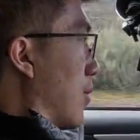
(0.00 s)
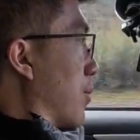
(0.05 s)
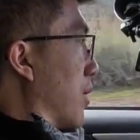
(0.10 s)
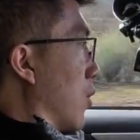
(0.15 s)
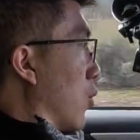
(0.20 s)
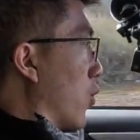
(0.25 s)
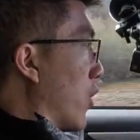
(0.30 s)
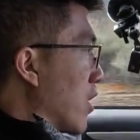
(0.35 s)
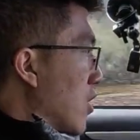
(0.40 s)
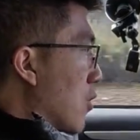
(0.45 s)

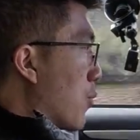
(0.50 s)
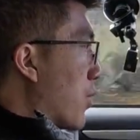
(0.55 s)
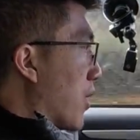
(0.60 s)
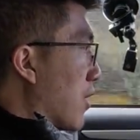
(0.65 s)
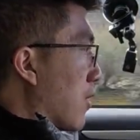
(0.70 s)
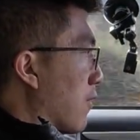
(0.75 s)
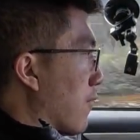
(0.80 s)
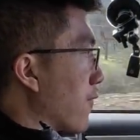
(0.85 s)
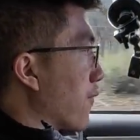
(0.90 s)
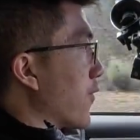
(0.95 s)
But when you
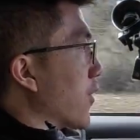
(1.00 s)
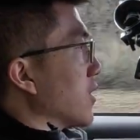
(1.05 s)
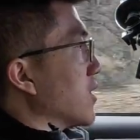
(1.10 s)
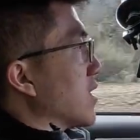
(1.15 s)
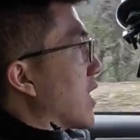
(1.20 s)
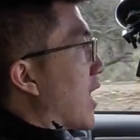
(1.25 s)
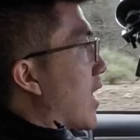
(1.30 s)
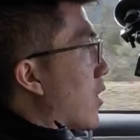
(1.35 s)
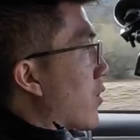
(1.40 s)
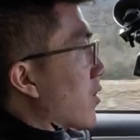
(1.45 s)
put your foot
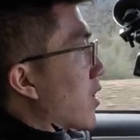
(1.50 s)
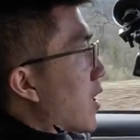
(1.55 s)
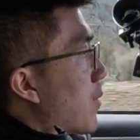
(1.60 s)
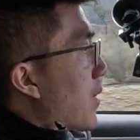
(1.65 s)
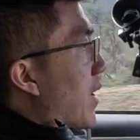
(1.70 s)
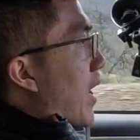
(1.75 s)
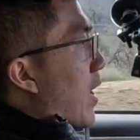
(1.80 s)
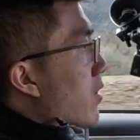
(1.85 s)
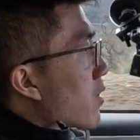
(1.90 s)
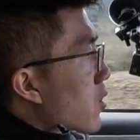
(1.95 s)
down
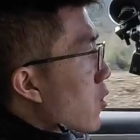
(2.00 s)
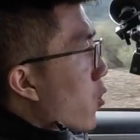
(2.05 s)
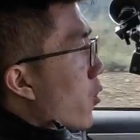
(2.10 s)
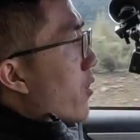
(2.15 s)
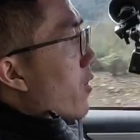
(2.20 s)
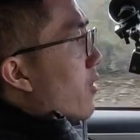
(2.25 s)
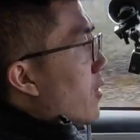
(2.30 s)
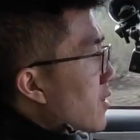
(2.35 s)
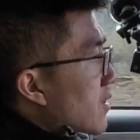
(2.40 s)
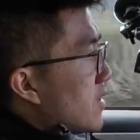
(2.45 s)
coming out of
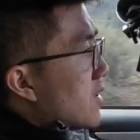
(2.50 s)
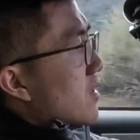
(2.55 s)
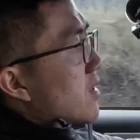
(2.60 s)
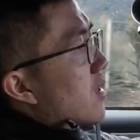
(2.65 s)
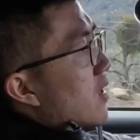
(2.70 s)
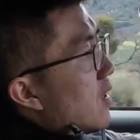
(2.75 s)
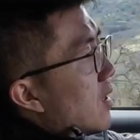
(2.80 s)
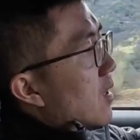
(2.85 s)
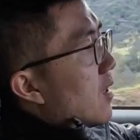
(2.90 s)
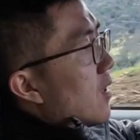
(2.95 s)
corners,
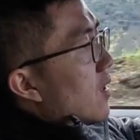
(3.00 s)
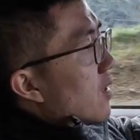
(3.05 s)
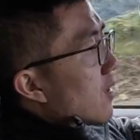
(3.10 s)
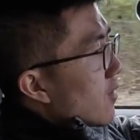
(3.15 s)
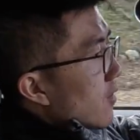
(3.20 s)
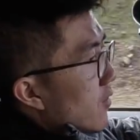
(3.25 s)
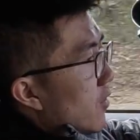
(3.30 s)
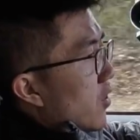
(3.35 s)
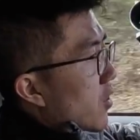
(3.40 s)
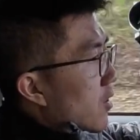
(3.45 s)

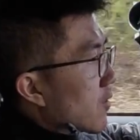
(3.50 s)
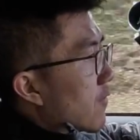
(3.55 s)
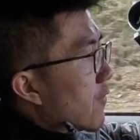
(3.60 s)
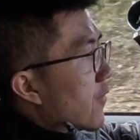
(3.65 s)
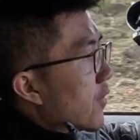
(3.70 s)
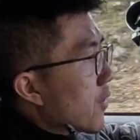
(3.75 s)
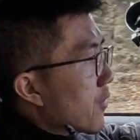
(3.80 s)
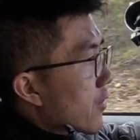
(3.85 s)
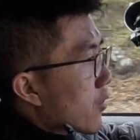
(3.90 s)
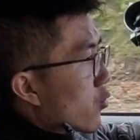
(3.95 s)
you can
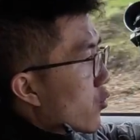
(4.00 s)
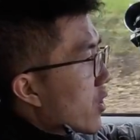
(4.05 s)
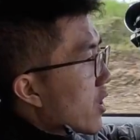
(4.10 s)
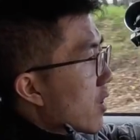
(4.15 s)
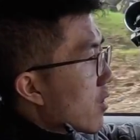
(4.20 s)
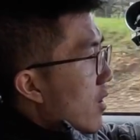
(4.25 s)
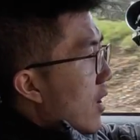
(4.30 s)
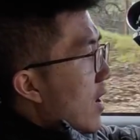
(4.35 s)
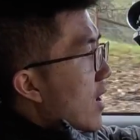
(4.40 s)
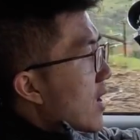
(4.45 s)
feel the
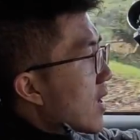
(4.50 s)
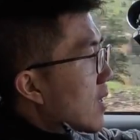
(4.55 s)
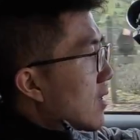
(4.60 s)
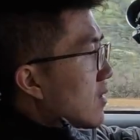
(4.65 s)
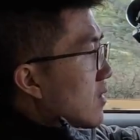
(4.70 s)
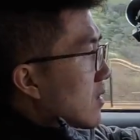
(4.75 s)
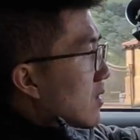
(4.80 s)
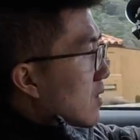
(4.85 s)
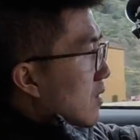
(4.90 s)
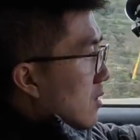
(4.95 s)
rear
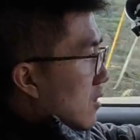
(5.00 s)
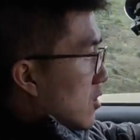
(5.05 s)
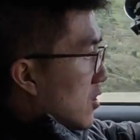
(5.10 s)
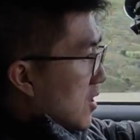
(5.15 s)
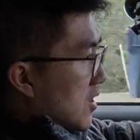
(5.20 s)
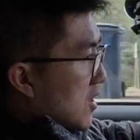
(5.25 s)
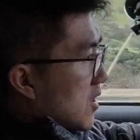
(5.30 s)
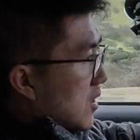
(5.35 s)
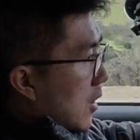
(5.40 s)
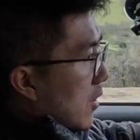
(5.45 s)
end
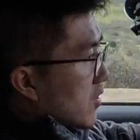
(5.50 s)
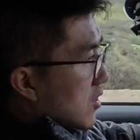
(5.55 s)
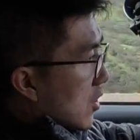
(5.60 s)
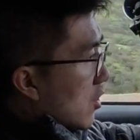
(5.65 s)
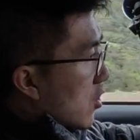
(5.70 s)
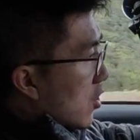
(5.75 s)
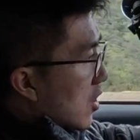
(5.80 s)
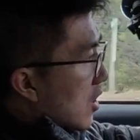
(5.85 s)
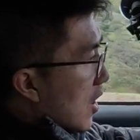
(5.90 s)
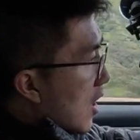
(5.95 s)
just start
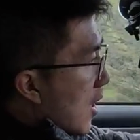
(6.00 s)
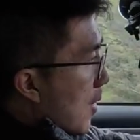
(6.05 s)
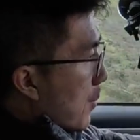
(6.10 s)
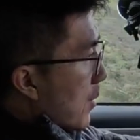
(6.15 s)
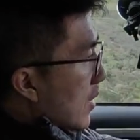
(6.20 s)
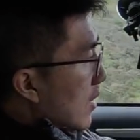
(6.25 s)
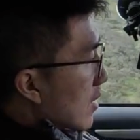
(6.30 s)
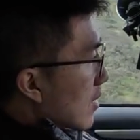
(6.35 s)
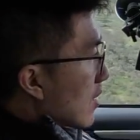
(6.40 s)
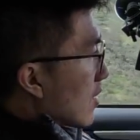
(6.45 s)
to hook up.
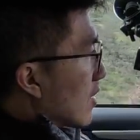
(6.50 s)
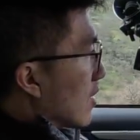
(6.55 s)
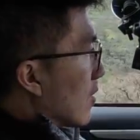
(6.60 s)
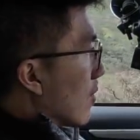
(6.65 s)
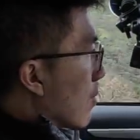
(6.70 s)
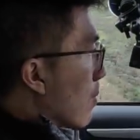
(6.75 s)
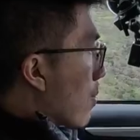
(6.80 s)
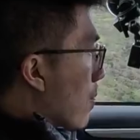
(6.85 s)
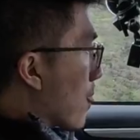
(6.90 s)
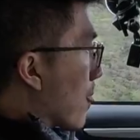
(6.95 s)

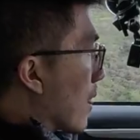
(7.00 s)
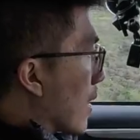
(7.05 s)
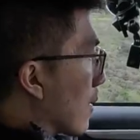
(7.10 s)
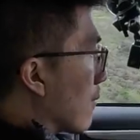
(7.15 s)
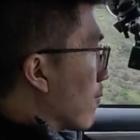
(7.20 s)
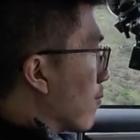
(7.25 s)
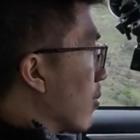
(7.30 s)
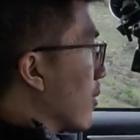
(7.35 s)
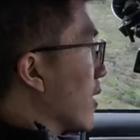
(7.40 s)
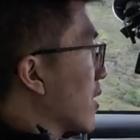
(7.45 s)

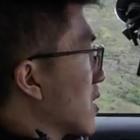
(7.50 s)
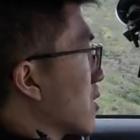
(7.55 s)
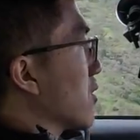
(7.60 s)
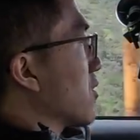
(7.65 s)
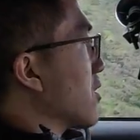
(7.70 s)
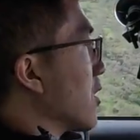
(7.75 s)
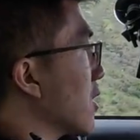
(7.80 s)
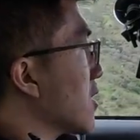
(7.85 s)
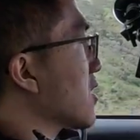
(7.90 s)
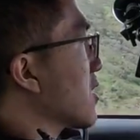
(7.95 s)
So
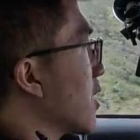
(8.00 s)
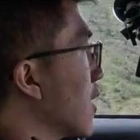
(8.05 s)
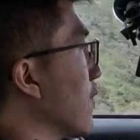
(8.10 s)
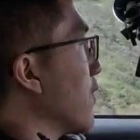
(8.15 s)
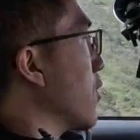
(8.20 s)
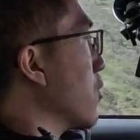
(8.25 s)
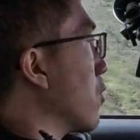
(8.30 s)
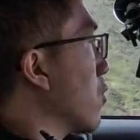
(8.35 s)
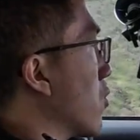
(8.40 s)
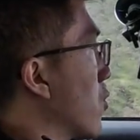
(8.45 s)
it does
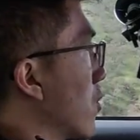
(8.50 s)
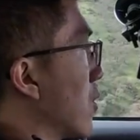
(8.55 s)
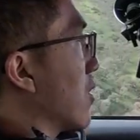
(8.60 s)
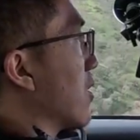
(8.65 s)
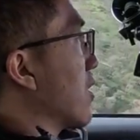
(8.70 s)
give you